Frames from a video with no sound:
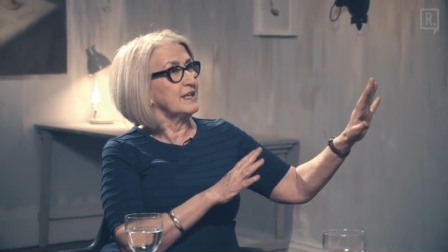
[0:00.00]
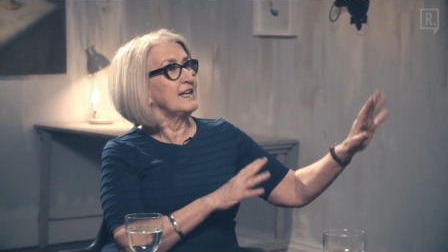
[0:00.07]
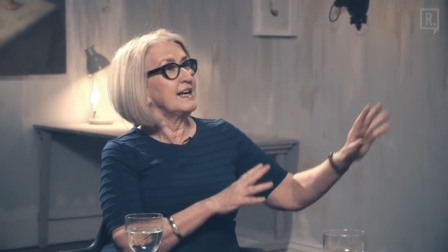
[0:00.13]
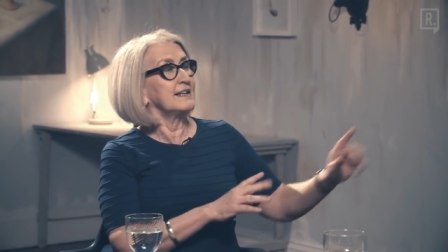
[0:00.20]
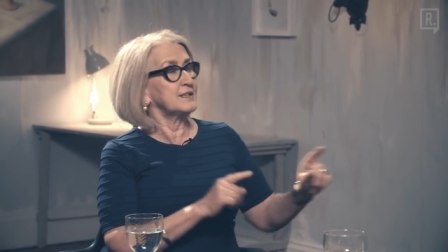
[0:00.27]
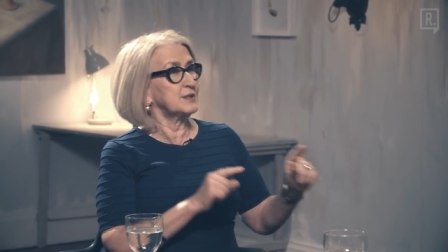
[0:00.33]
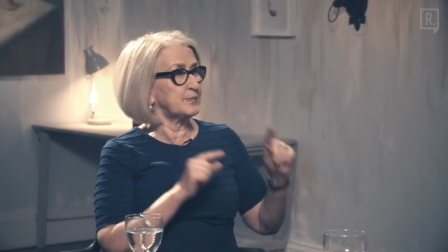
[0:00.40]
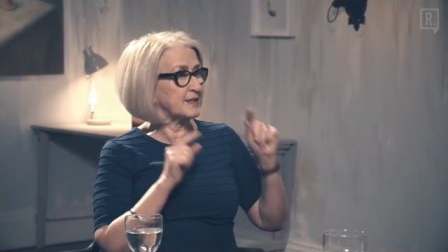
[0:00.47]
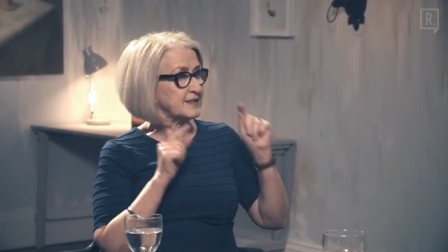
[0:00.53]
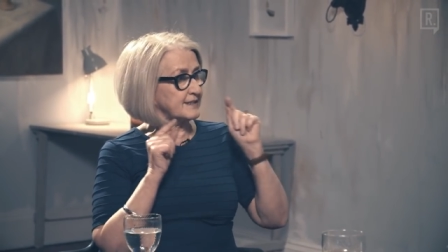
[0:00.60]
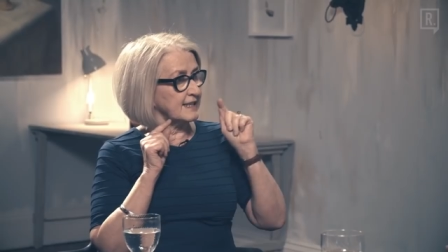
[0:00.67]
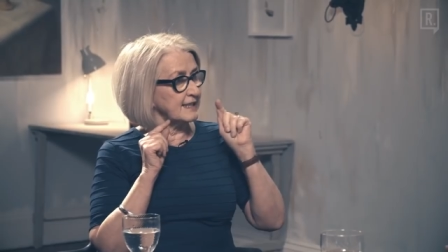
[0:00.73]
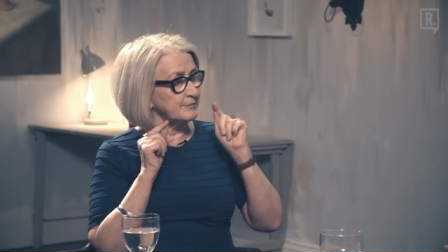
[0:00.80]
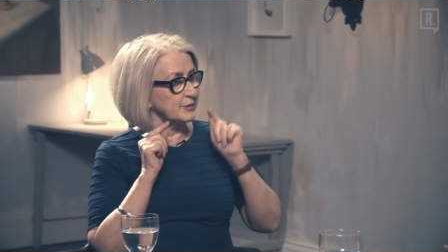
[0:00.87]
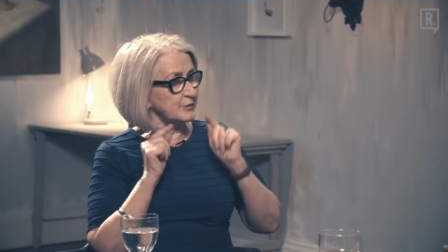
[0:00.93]
And it's about
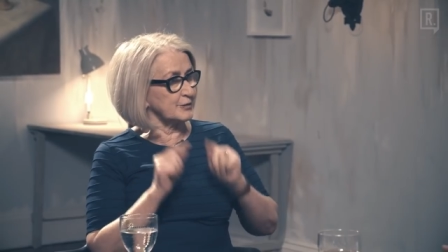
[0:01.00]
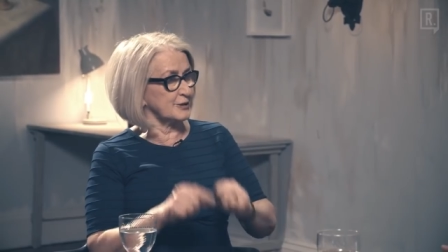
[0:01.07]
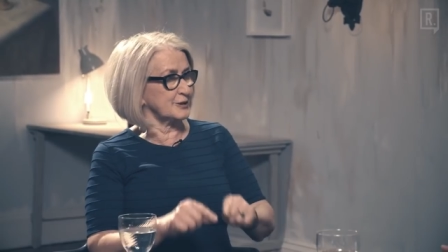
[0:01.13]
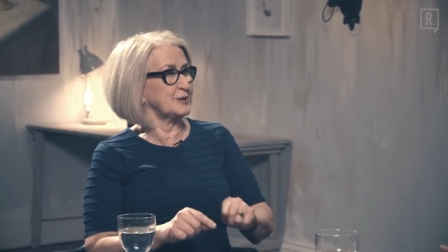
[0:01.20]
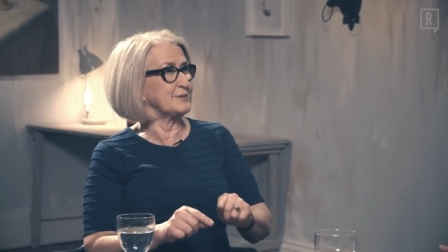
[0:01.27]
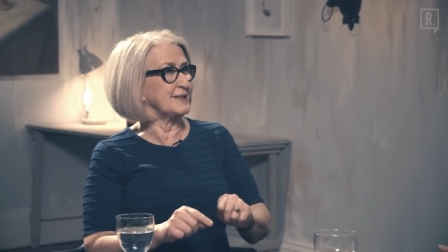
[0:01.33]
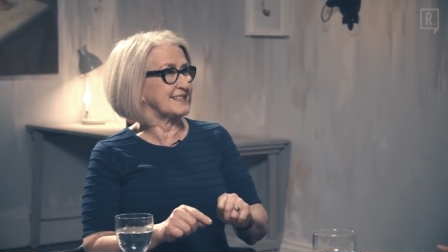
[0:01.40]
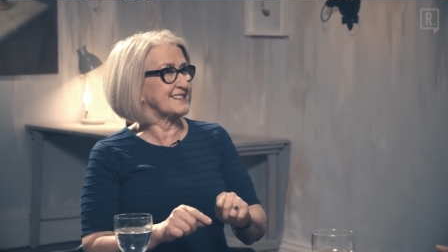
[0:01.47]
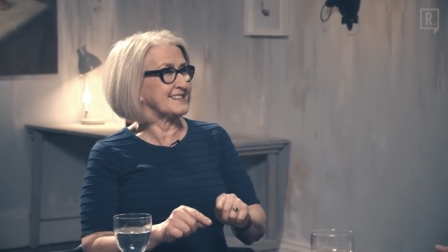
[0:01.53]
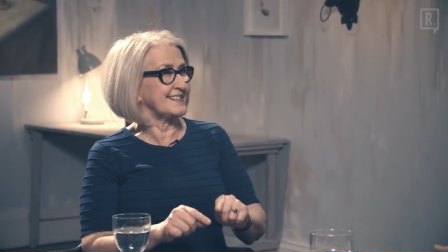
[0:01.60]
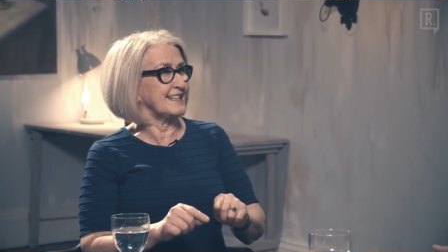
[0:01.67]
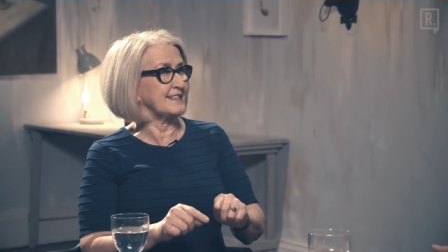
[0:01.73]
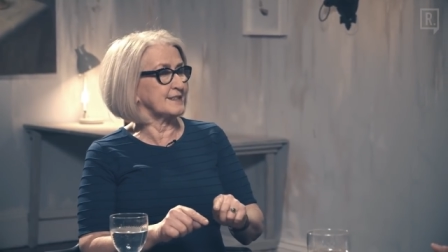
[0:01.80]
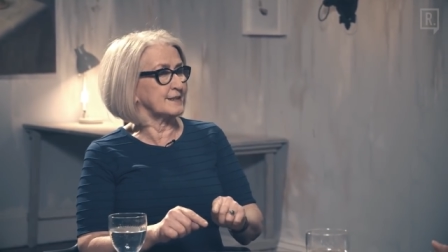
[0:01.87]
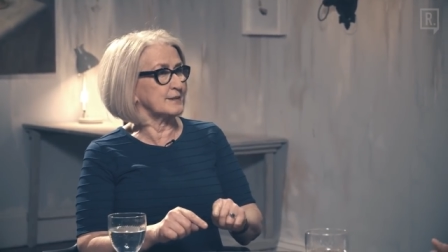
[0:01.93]
time you got to understand